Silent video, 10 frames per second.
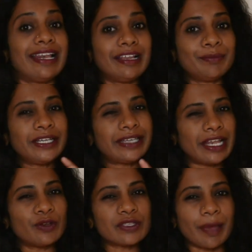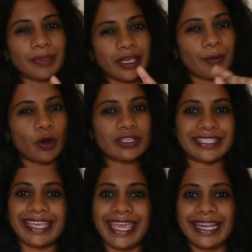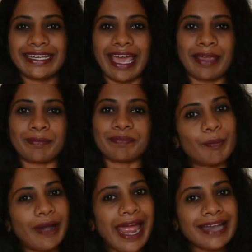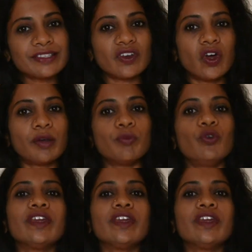Let me tell you something about sale time. Brands are